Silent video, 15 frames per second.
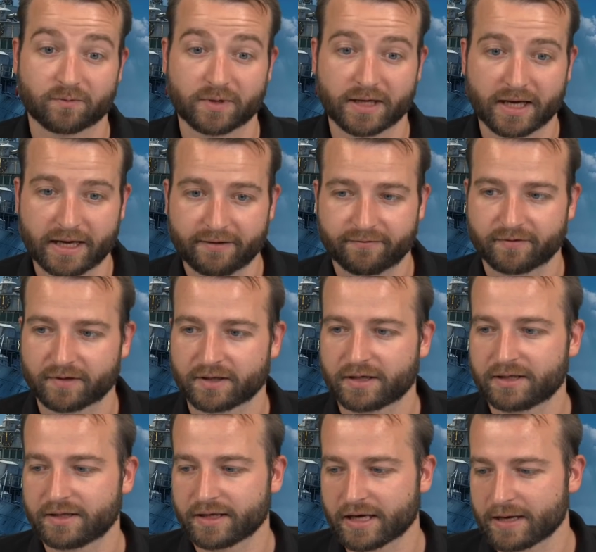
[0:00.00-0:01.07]
we have
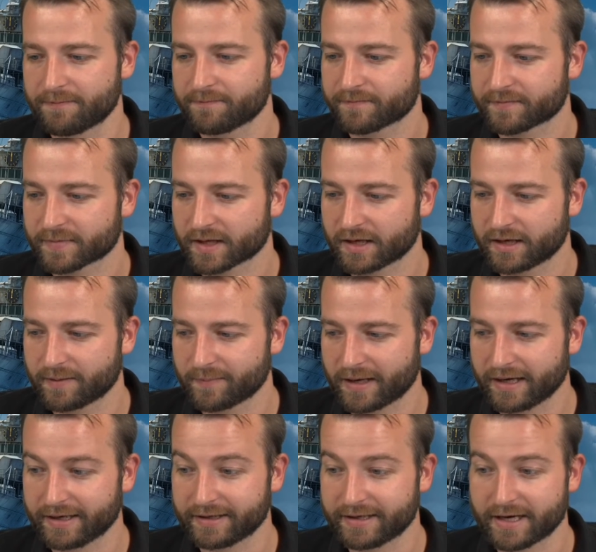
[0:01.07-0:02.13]
in the game.
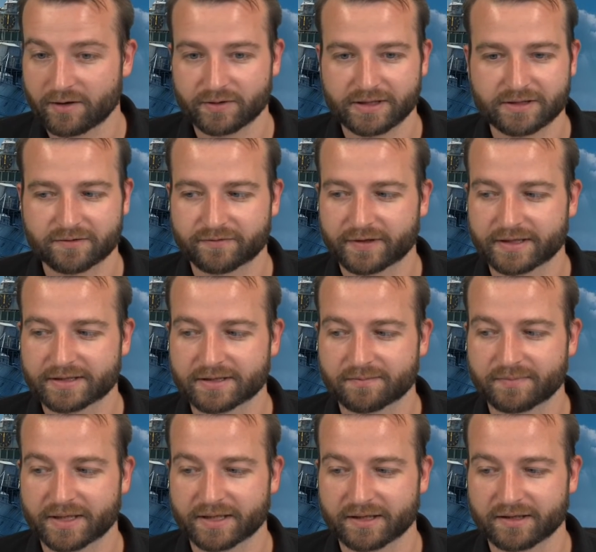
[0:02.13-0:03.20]
I now need to find
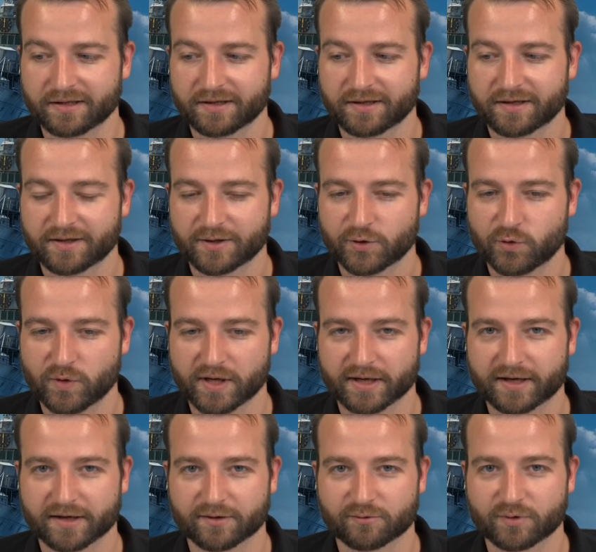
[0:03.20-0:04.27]
somebody who I
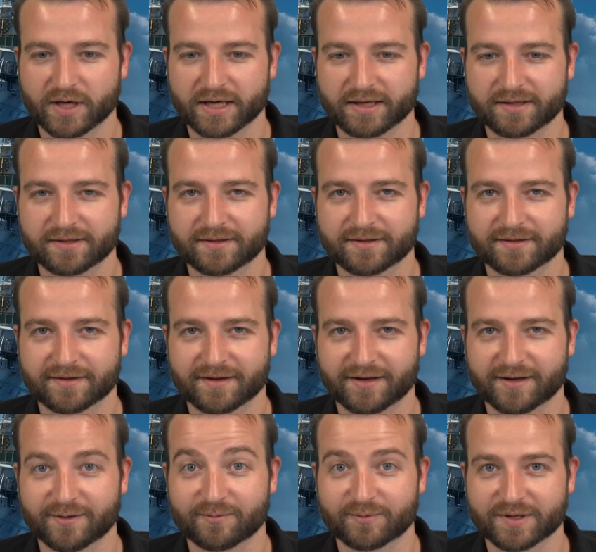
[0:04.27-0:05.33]
can raid
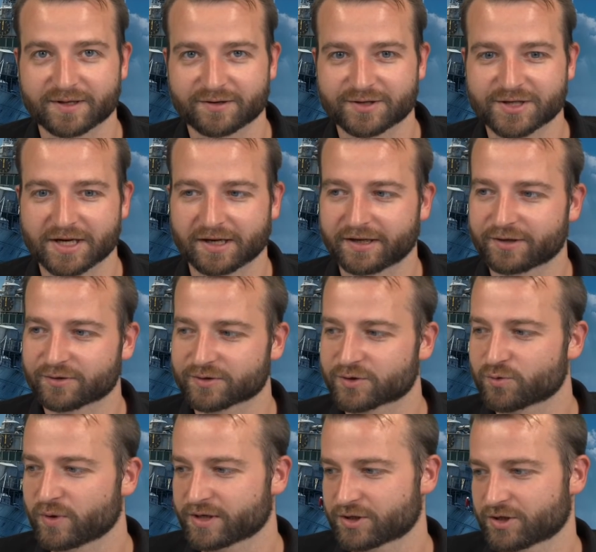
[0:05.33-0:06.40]
with our channel here on
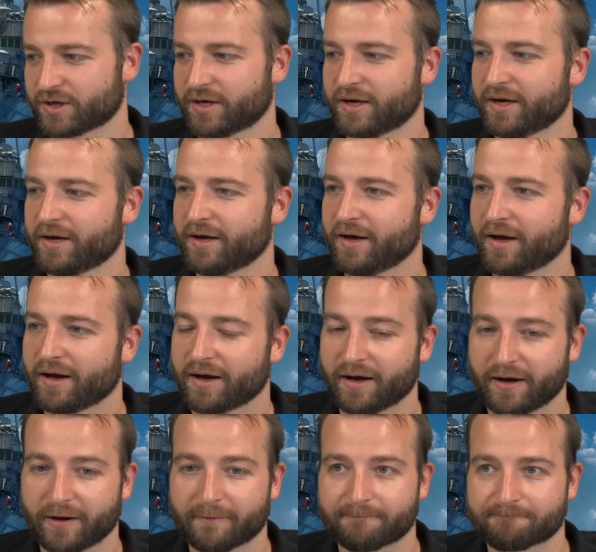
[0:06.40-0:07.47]
Twitch.
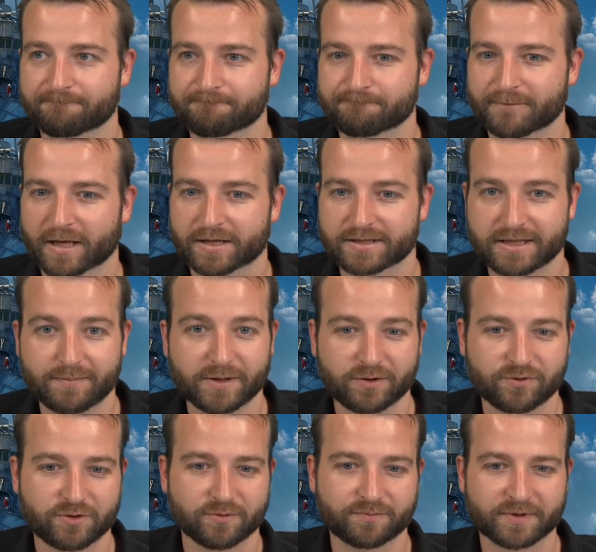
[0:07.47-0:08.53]
Steam and
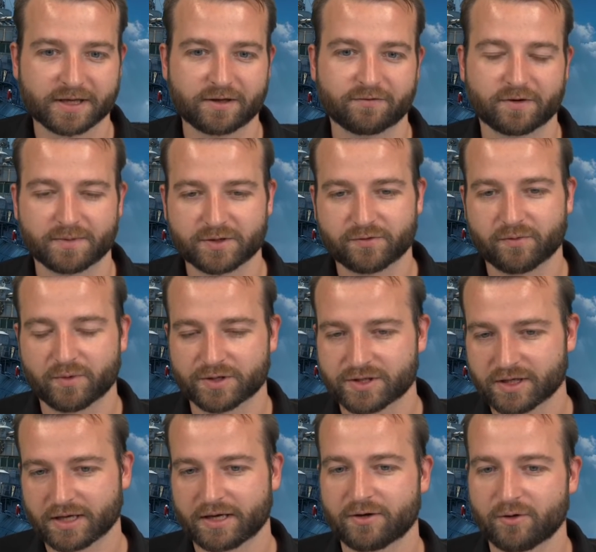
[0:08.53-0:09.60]
YouTube, thank you very much for
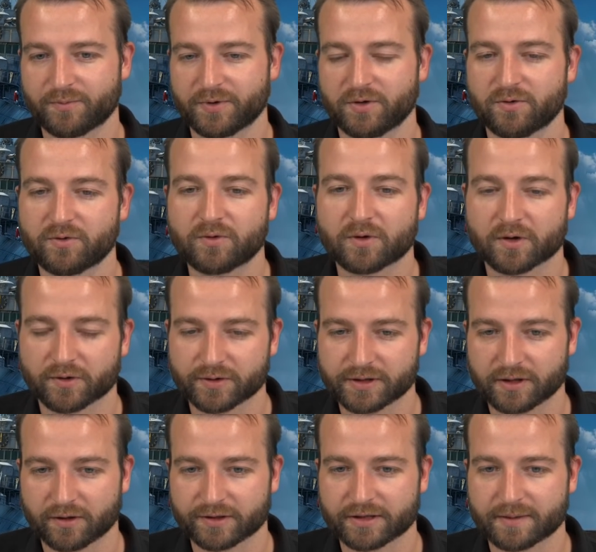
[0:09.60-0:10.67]
watching. I hope you learned a
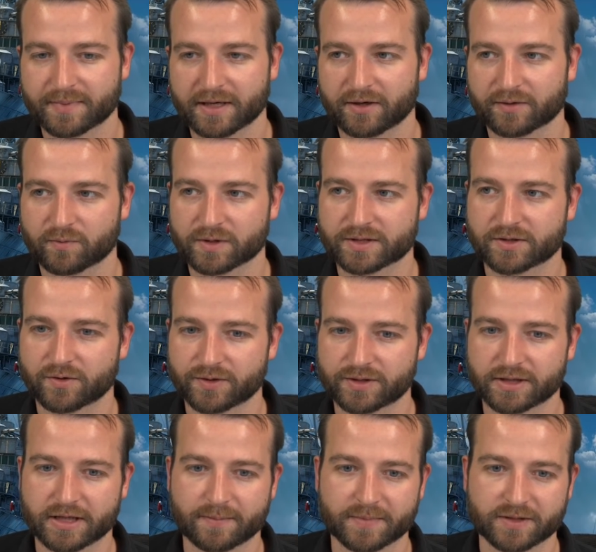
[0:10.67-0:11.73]
lot about what's going to
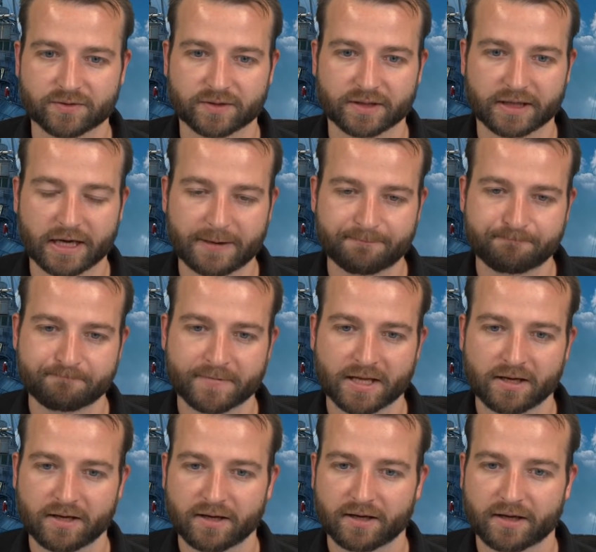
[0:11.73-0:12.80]
come into the game.
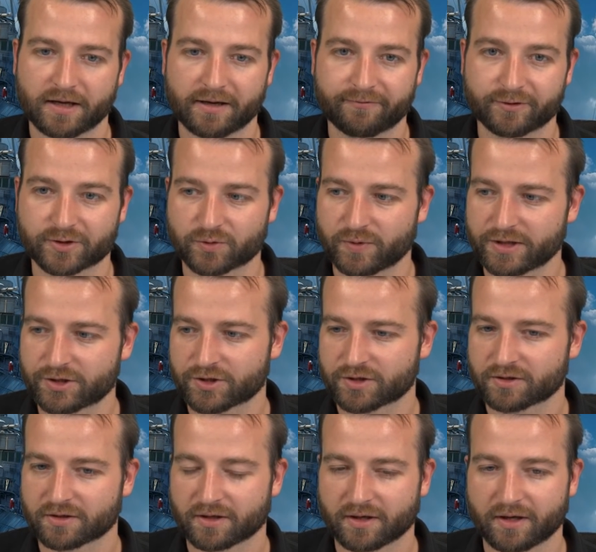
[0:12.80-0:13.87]
For Twitch,
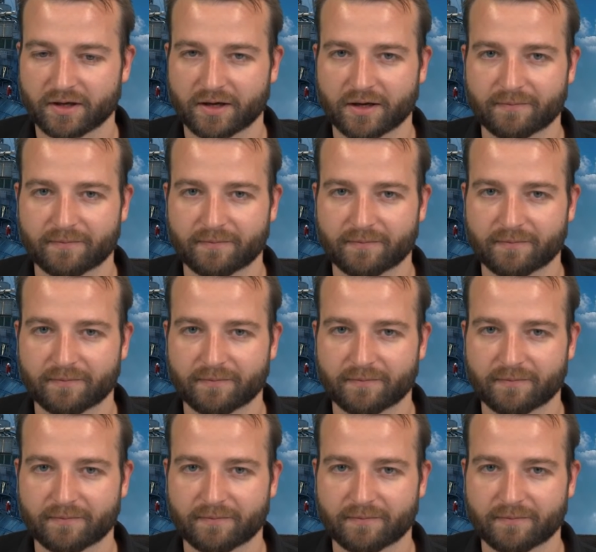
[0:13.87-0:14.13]
we